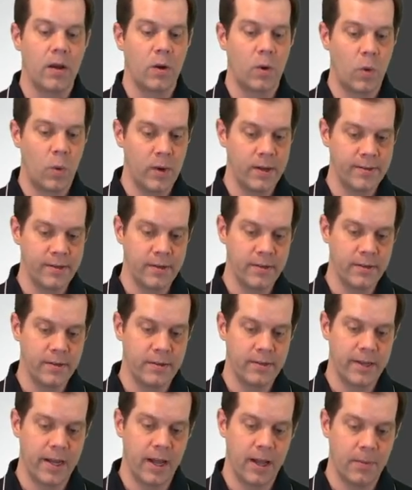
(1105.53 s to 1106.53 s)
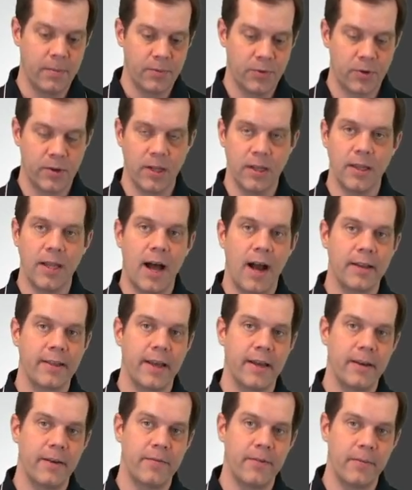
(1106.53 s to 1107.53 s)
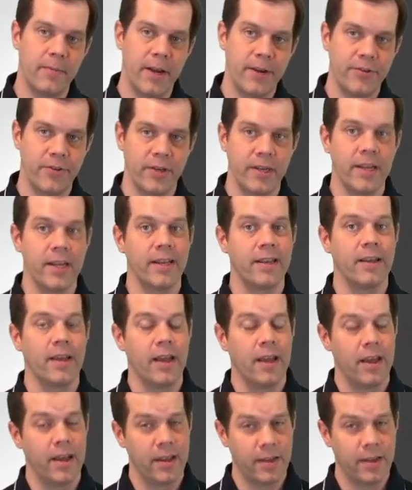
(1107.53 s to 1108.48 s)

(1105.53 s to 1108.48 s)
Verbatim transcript: quizzers to help sort of lock that information in,